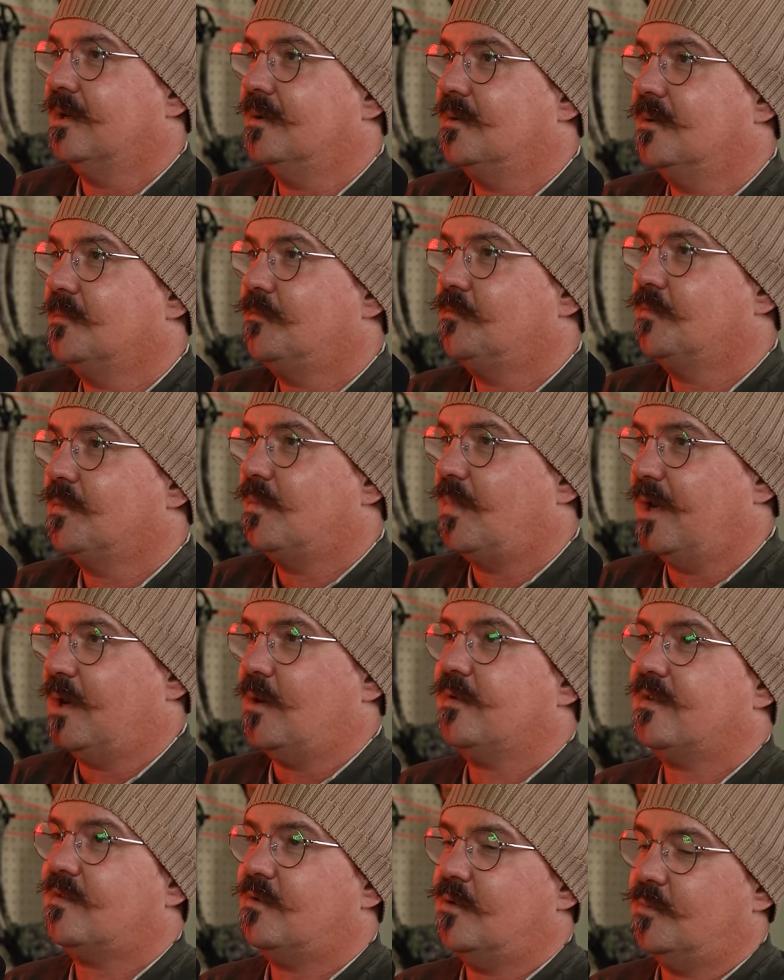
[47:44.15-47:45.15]
Mm-hmm. But
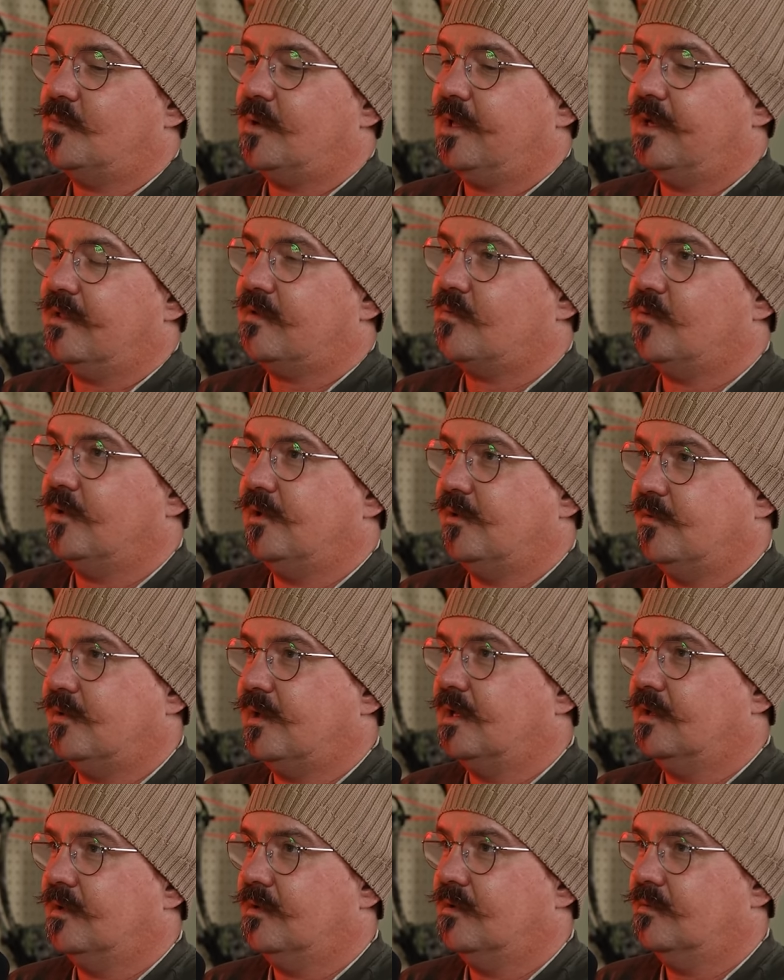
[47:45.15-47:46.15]
also a place where you
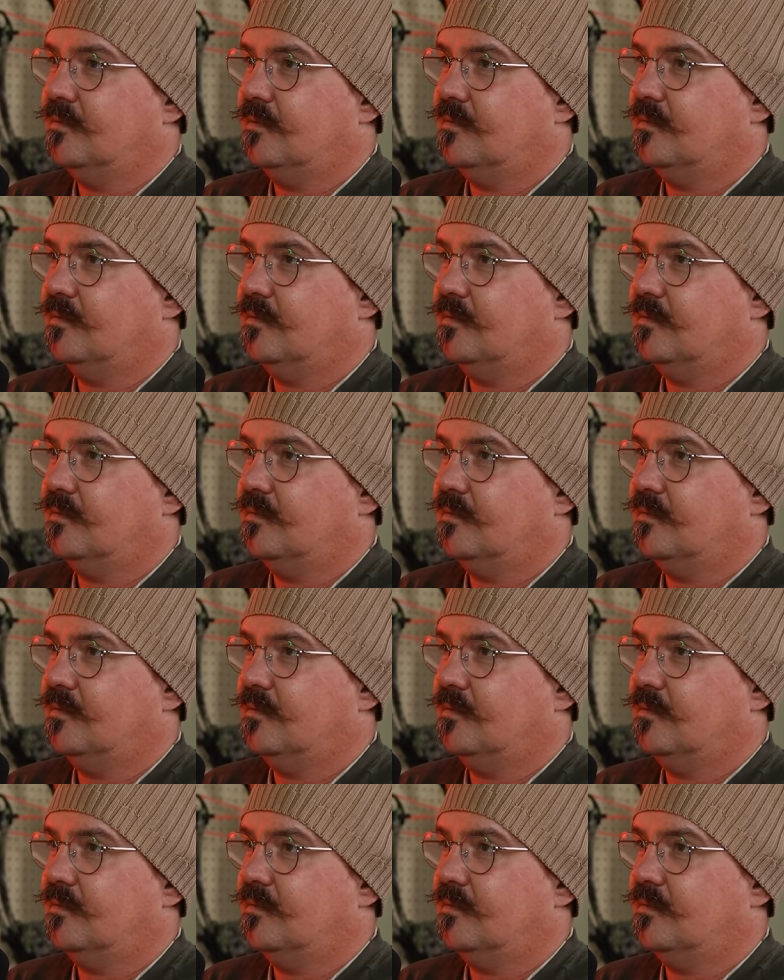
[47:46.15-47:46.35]
can